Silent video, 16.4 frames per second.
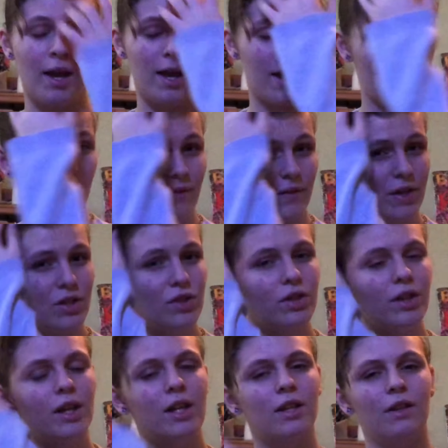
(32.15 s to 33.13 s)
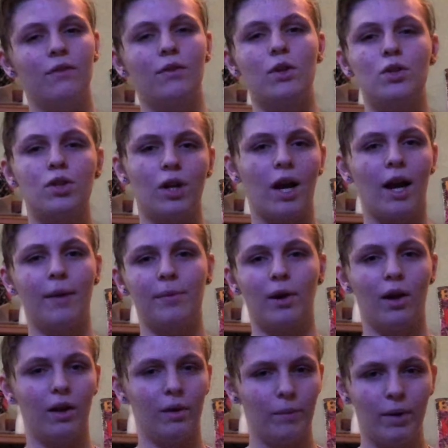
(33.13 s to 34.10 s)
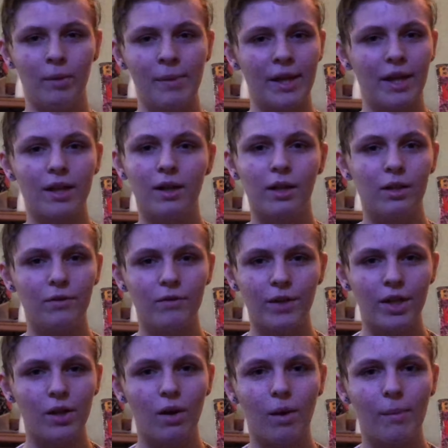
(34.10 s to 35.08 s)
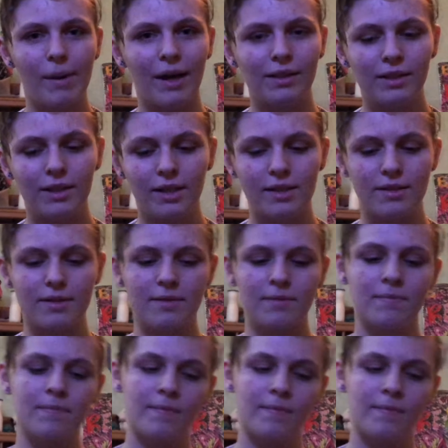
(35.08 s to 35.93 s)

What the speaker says: And eventually in the future I probably will make another video about this.